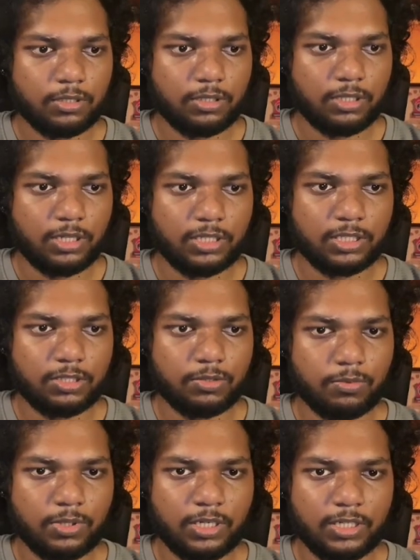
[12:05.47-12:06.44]
this
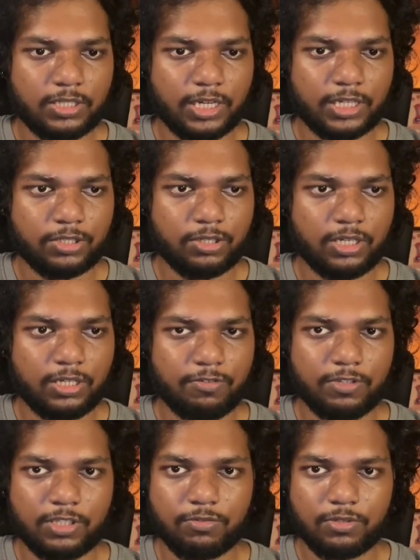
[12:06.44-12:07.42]
one is actually
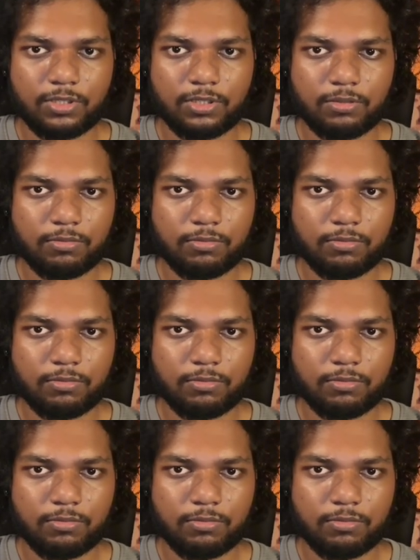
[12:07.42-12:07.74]
which one?